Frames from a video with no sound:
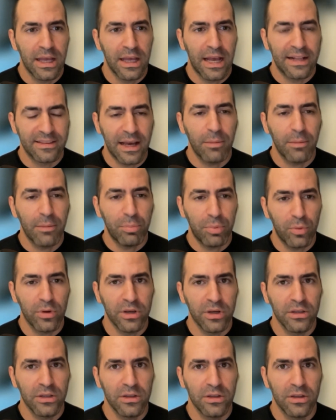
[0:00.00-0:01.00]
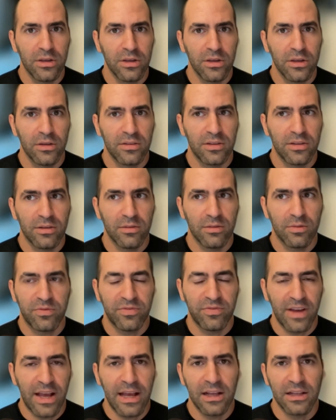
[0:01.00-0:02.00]
At that point, the
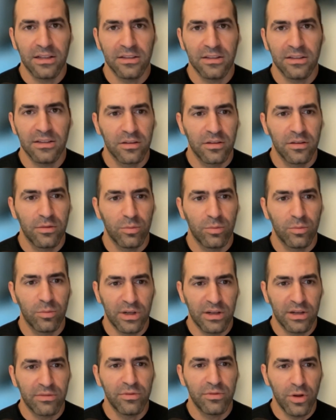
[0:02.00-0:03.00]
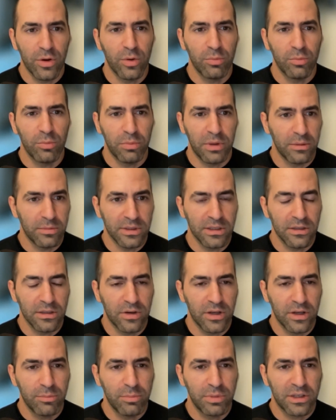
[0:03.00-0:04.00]
fans would have known maybe, right?